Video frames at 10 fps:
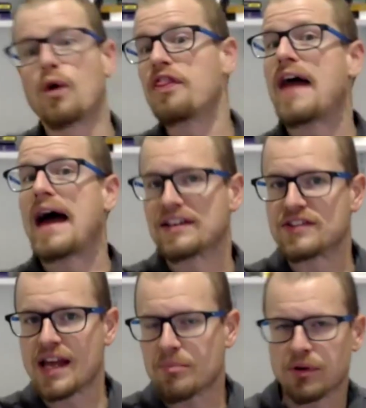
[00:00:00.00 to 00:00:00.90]
For that
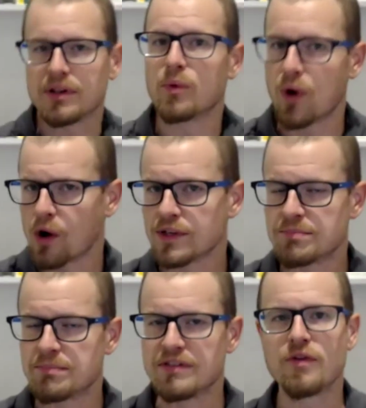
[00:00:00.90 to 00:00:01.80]
example, it will
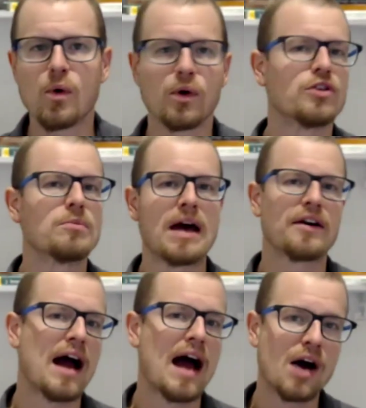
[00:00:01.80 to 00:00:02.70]
always be 4. No
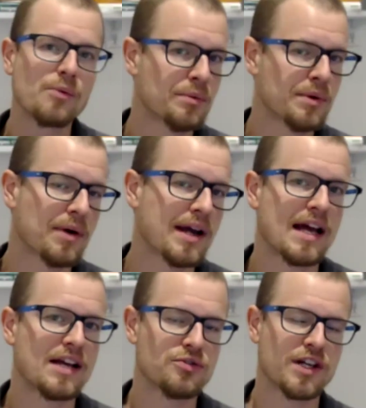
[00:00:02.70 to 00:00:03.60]
matter how we rewrite
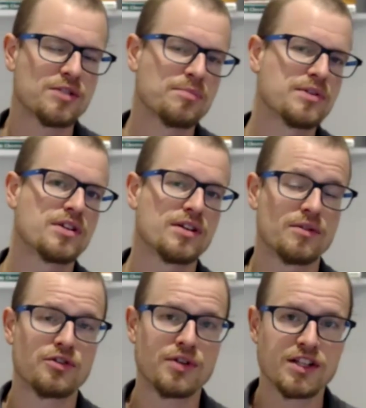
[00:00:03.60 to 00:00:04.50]
it as
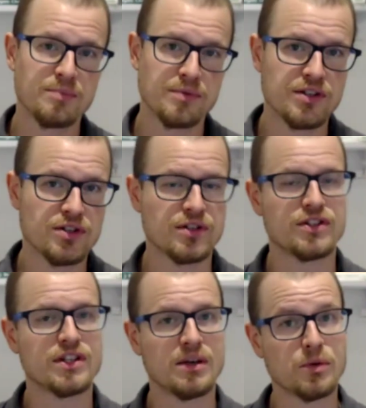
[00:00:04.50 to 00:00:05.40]

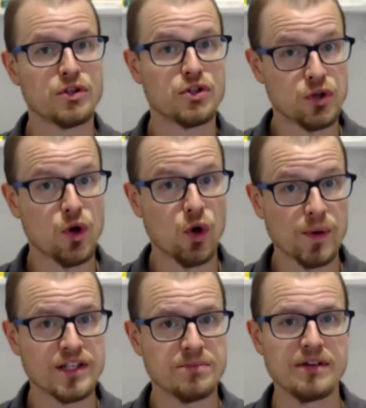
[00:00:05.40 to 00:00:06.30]
transpositions, it should
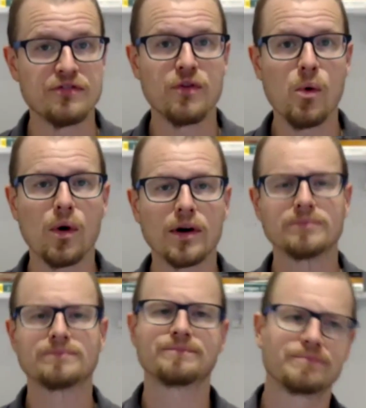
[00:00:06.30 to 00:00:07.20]
always be
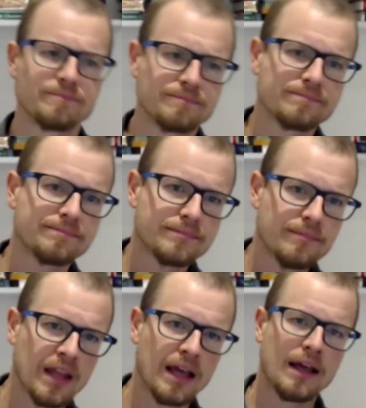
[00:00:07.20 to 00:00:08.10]
4.
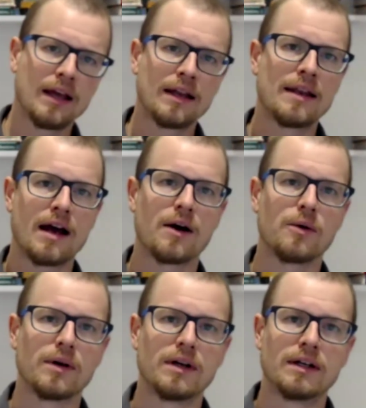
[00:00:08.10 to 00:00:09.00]

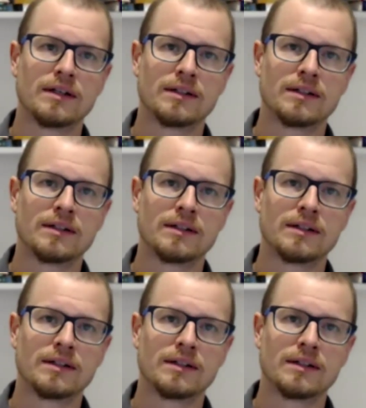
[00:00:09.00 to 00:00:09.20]
Now,